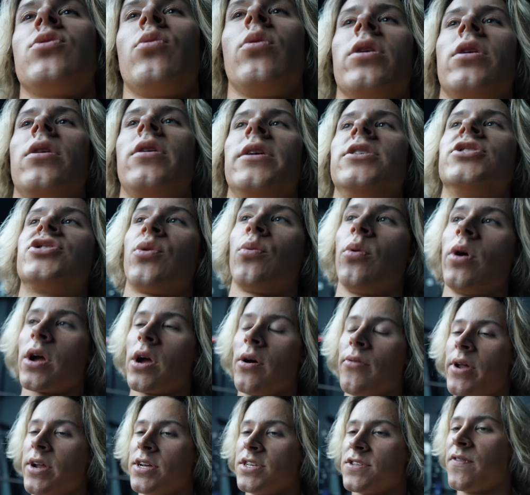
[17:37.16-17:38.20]
into a good intra
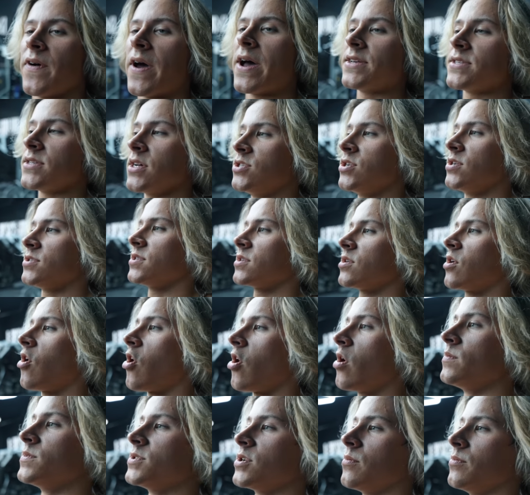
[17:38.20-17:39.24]
workout that has fast digesting
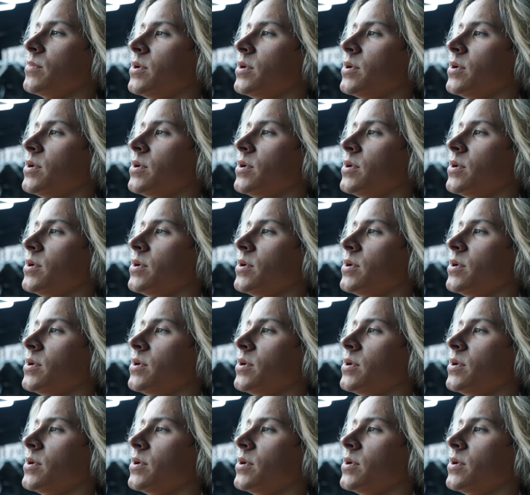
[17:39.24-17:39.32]
carbs and